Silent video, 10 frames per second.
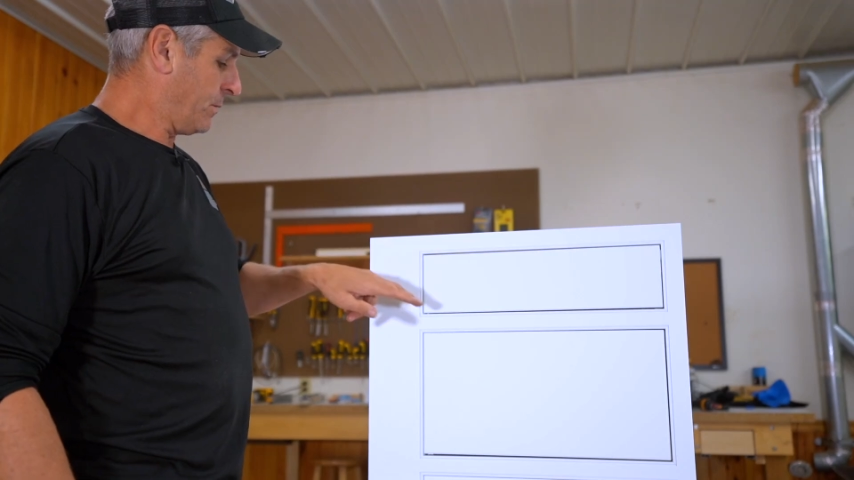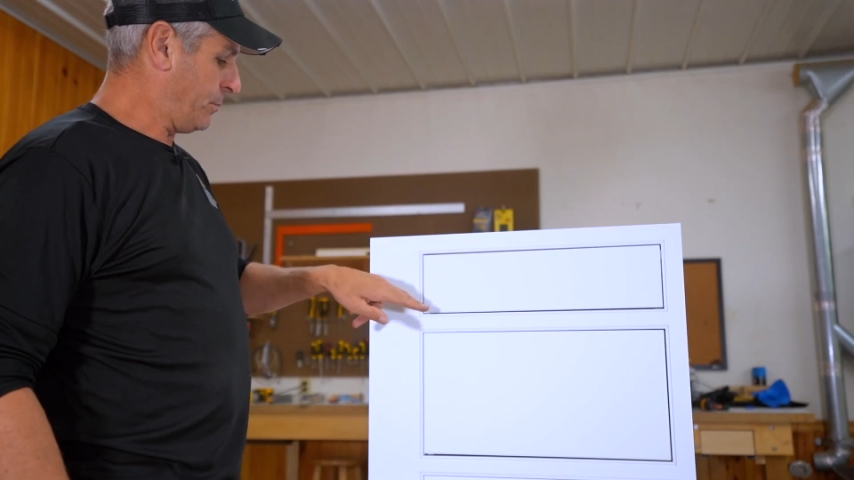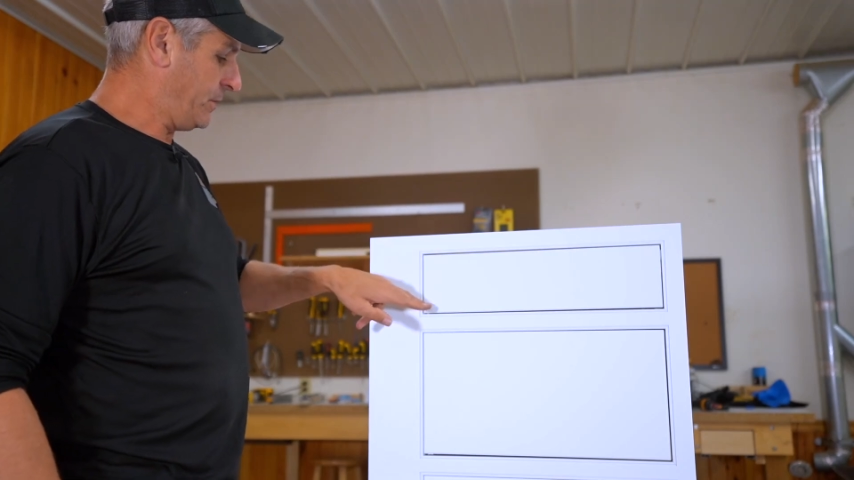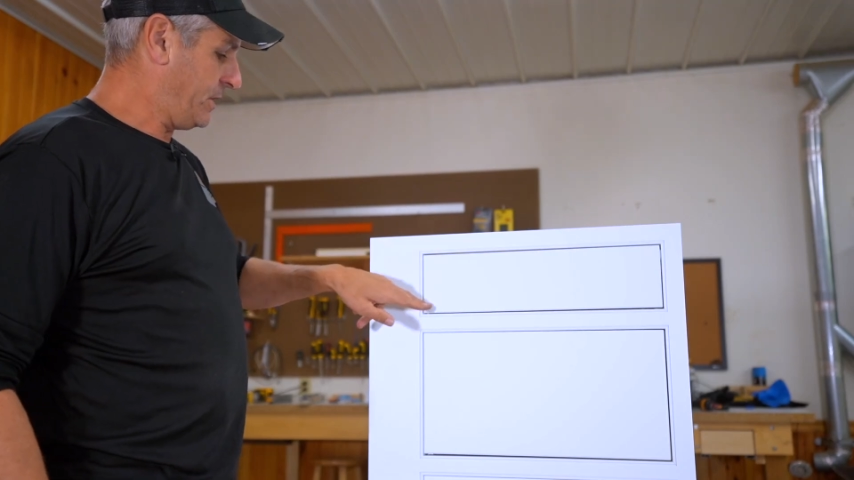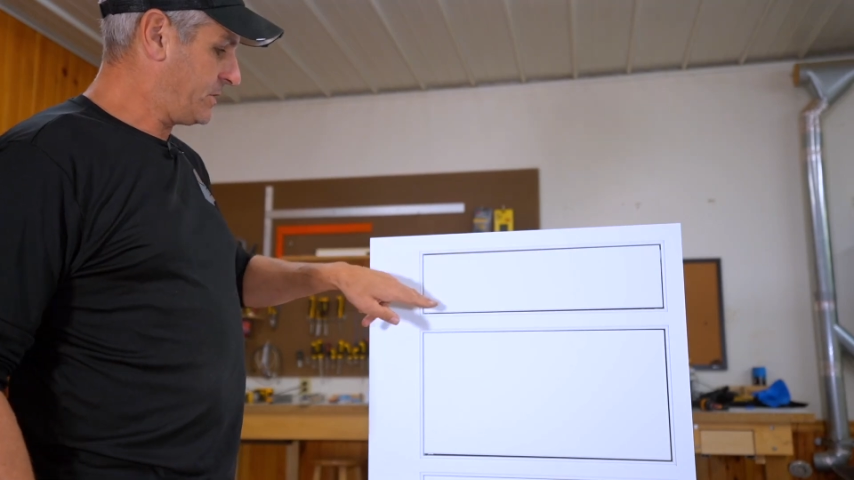
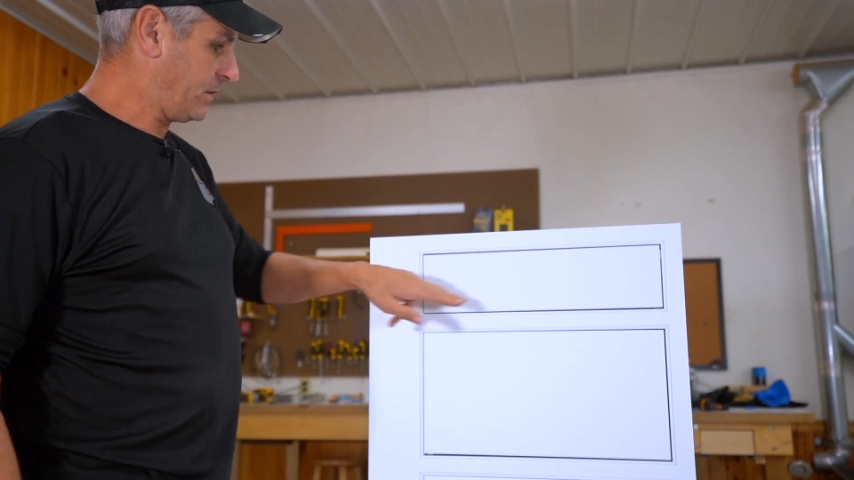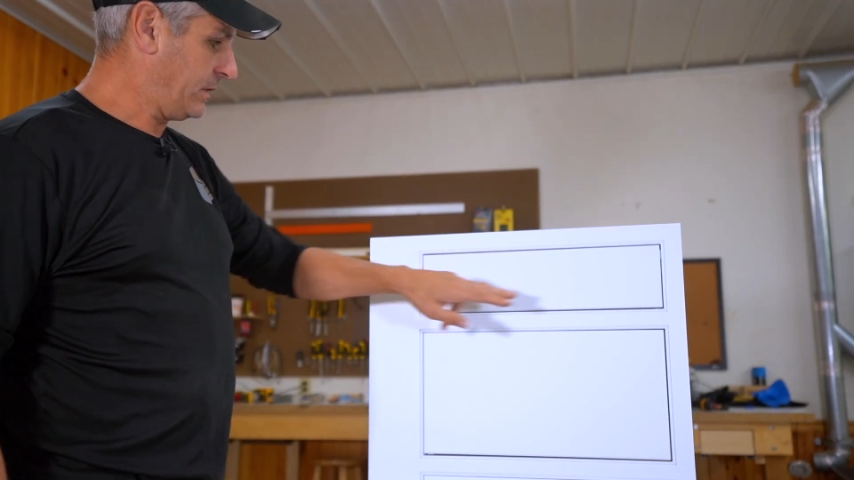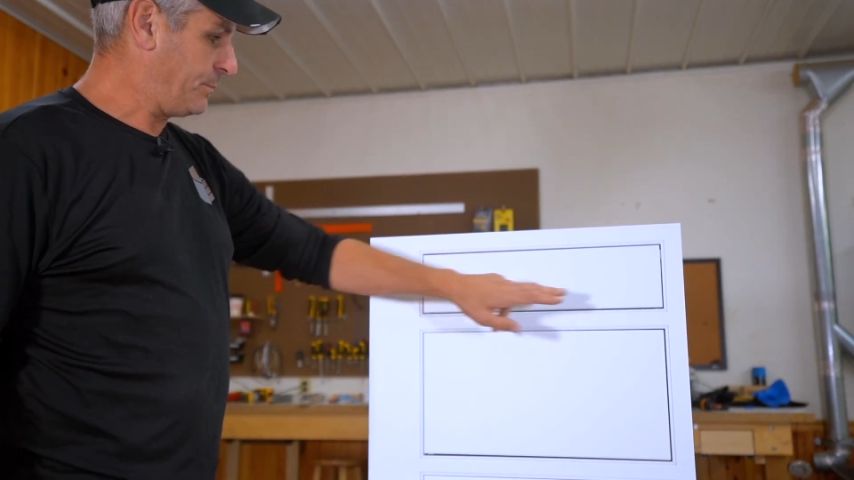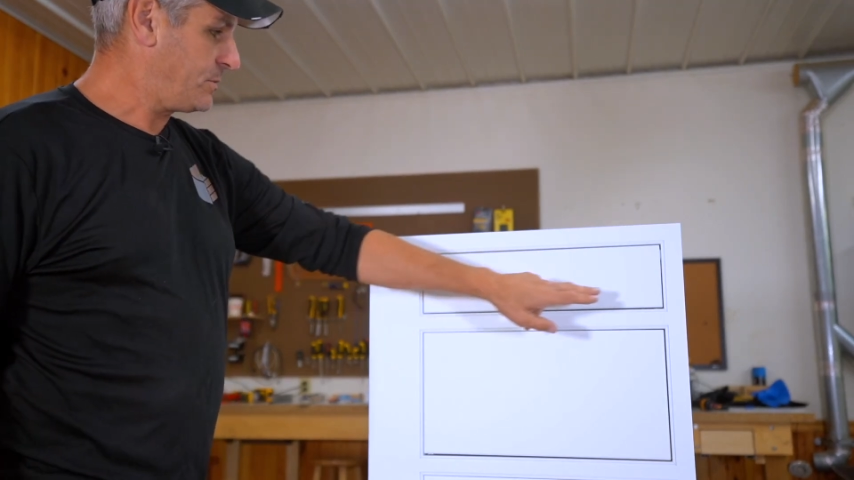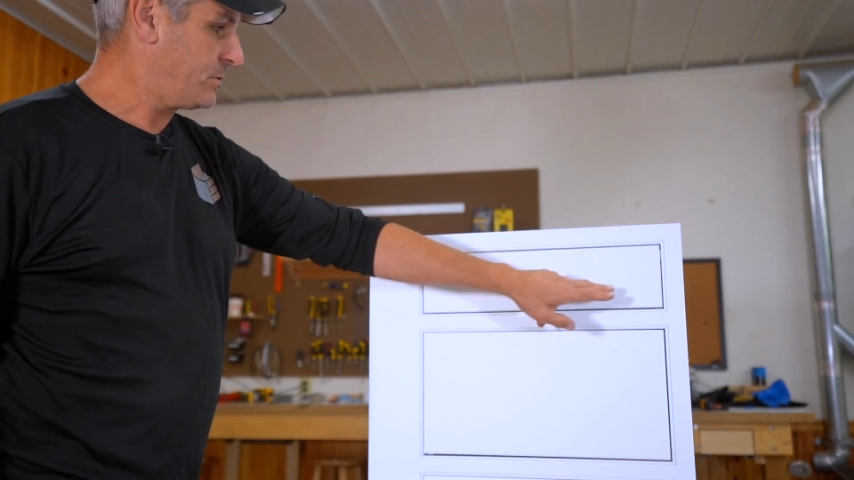But these
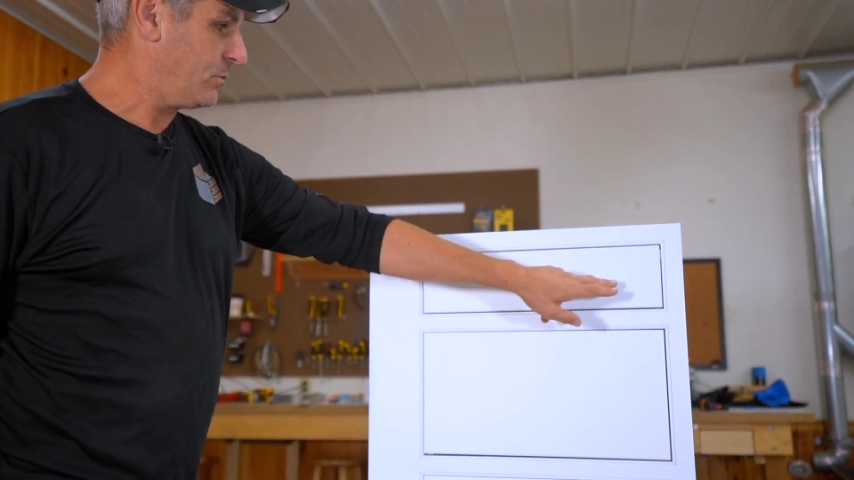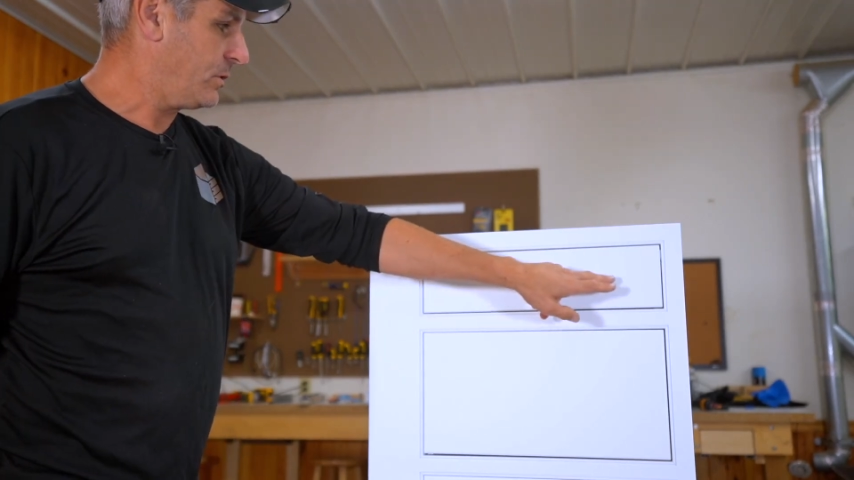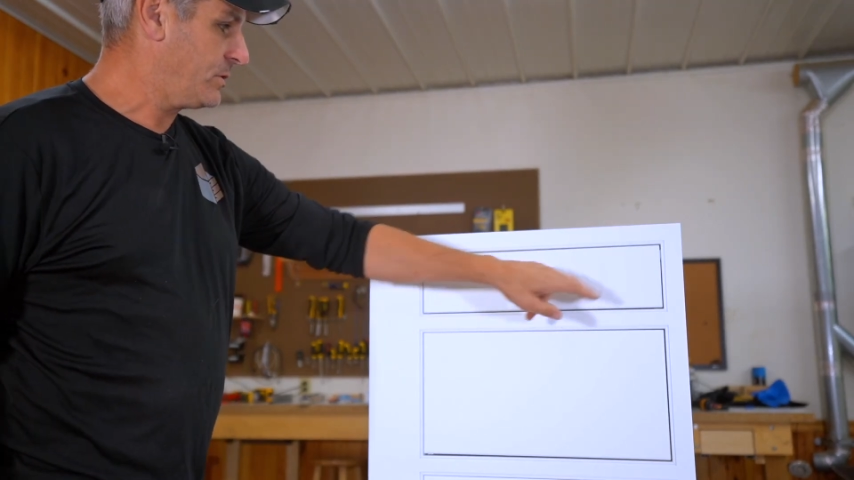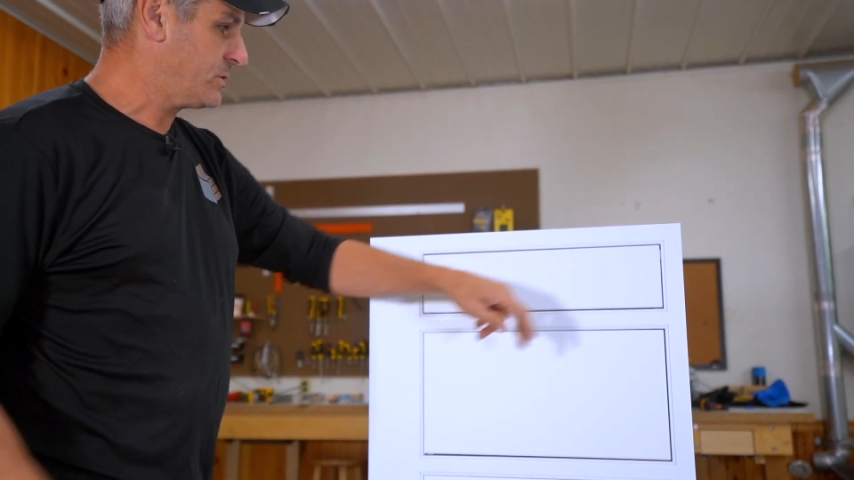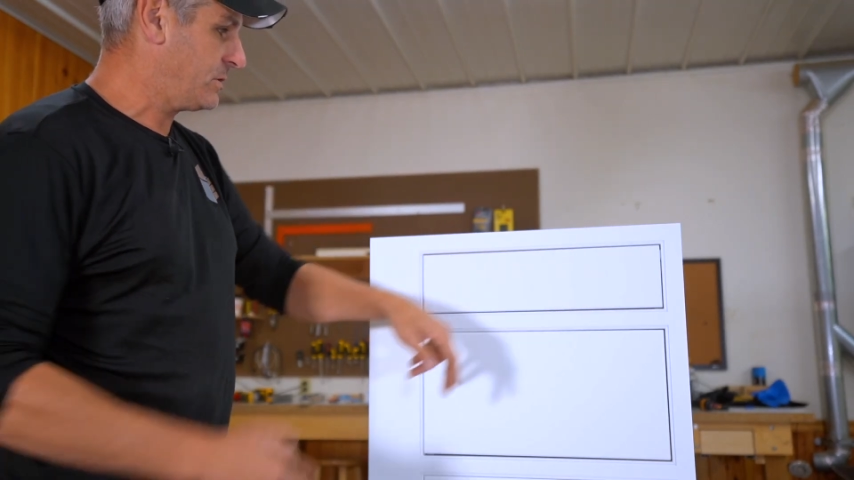clips, the
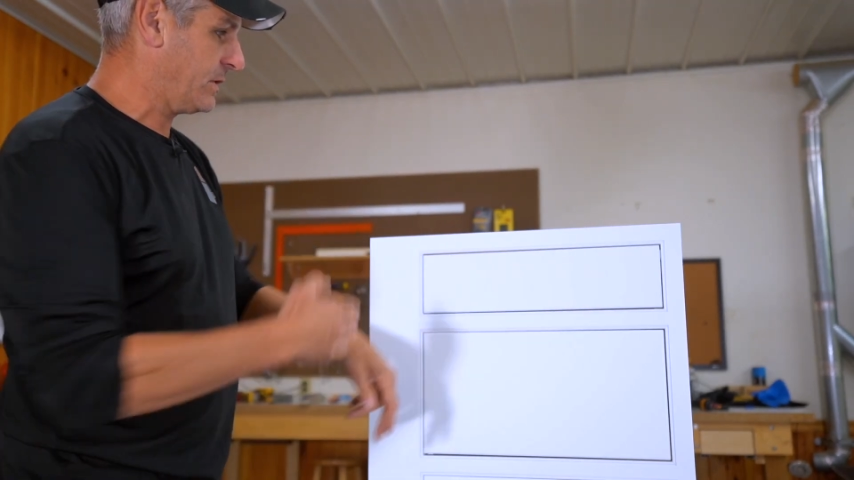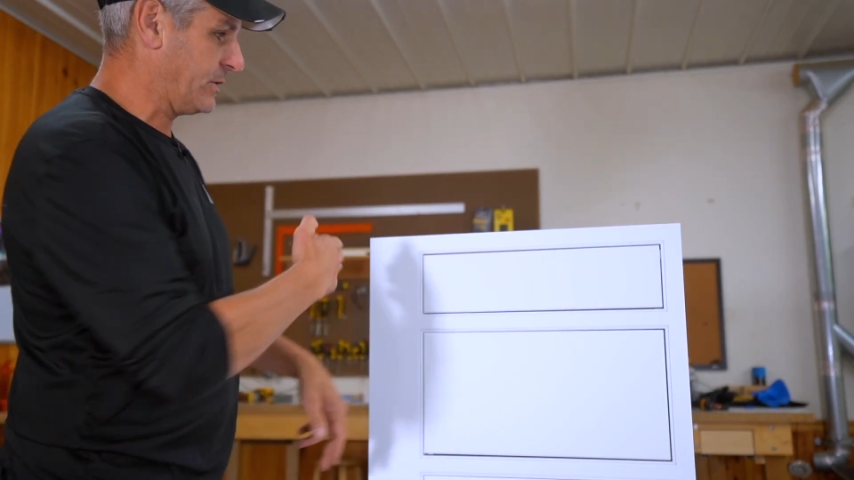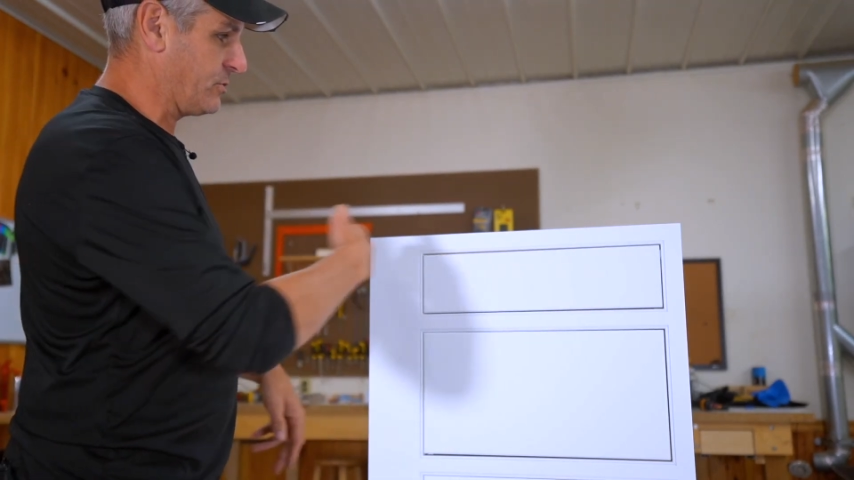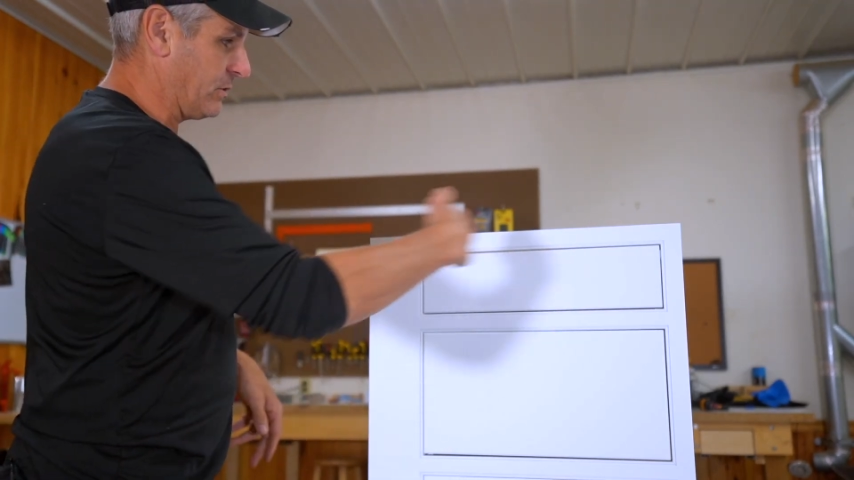ones to get